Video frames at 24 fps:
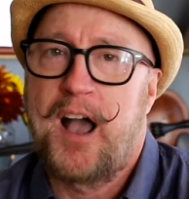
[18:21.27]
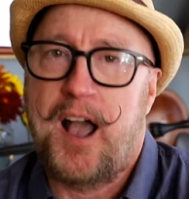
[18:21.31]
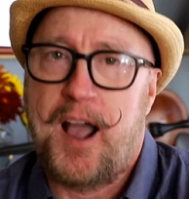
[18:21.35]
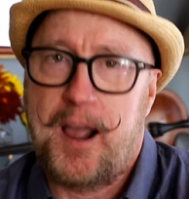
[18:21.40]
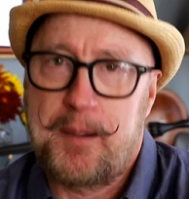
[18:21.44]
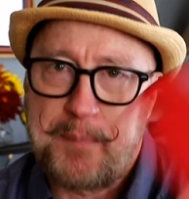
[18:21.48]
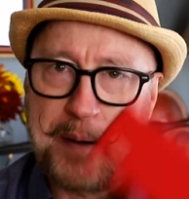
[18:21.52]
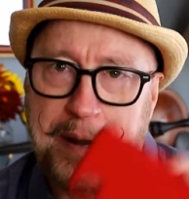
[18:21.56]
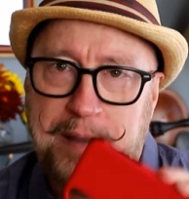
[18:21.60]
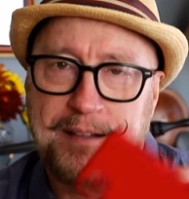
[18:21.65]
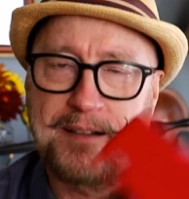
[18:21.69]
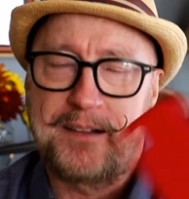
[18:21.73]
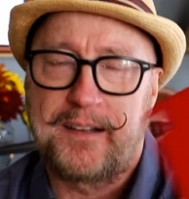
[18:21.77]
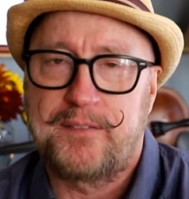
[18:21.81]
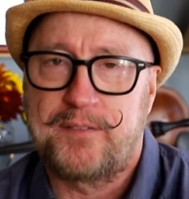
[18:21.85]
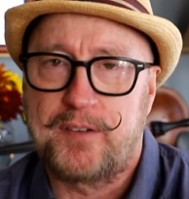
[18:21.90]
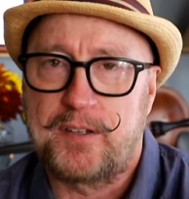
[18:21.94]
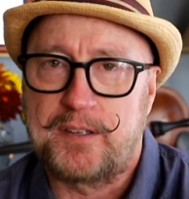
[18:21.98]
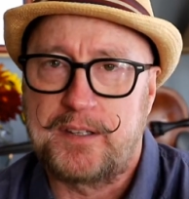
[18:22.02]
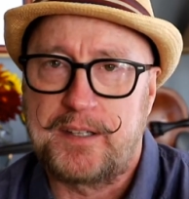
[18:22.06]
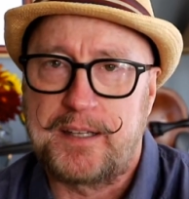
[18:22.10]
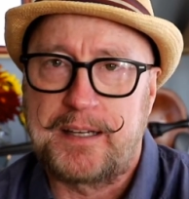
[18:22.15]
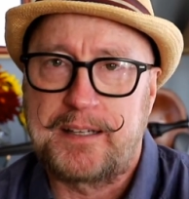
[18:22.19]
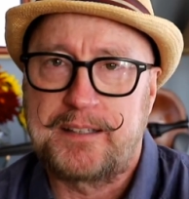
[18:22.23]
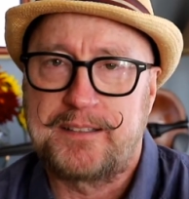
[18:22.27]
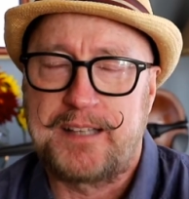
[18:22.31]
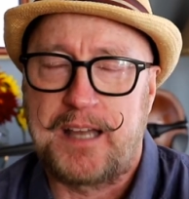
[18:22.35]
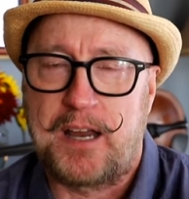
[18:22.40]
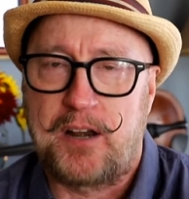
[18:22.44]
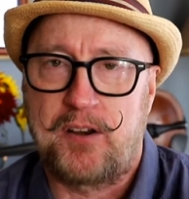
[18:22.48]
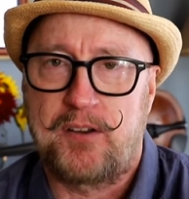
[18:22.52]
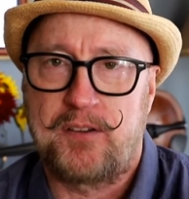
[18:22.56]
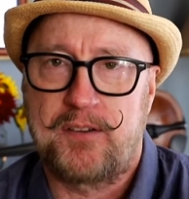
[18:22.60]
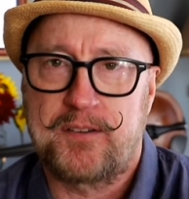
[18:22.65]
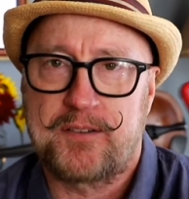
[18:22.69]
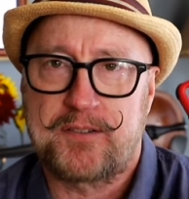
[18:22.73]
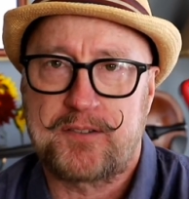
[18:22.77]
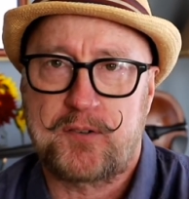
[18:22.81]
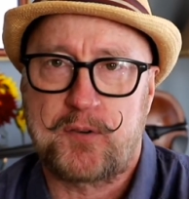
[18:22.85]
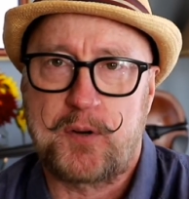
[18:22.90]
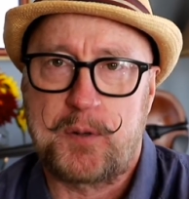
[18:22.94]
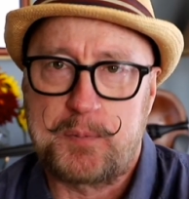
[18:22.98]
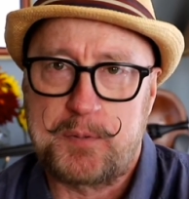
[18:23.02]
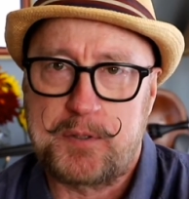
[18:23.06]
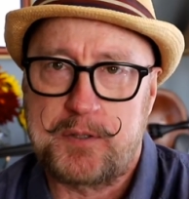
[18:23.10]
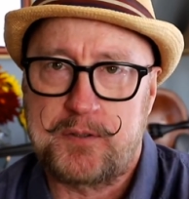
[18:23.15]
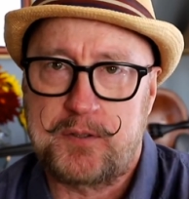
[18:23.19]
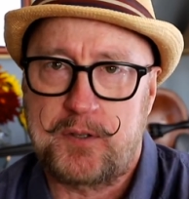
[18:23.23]
I might leave a link down in the
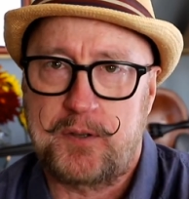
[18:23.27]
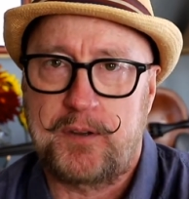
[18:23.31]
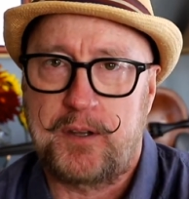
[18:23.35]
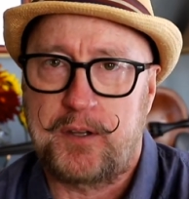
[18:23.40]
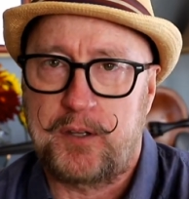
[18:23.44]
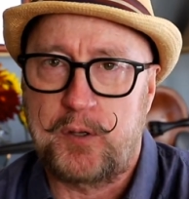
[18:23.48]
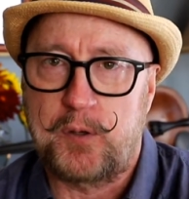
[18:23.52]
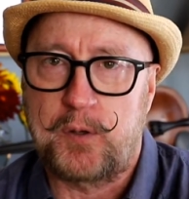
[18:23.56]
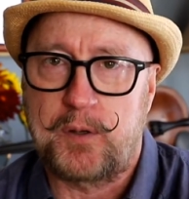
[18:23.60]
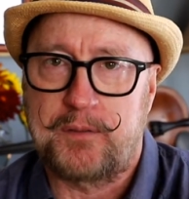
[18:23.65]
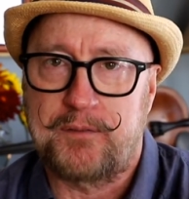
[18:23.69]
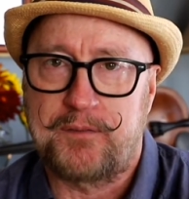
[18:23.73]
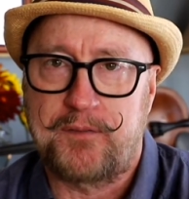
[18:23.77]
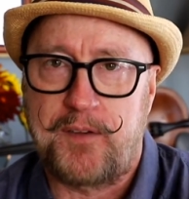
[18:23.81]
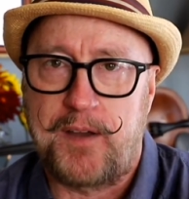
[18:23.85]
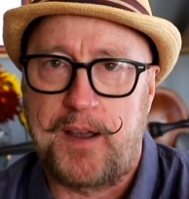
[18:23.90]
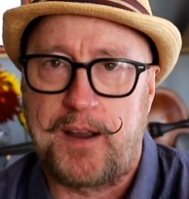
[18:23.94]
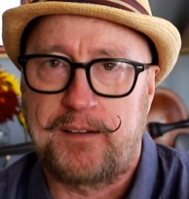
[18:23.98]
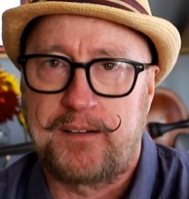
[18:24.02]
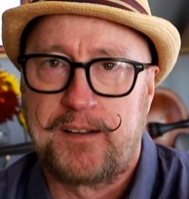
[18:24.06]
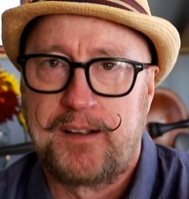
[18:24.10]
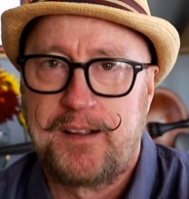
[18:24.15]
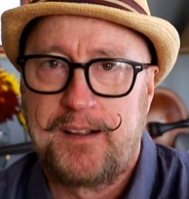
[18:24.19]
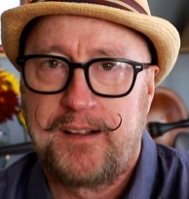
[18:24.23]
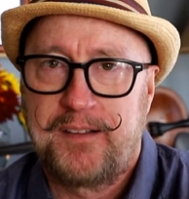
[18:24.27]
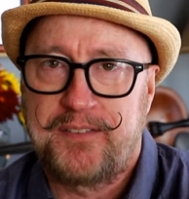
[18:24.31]
description so that you can find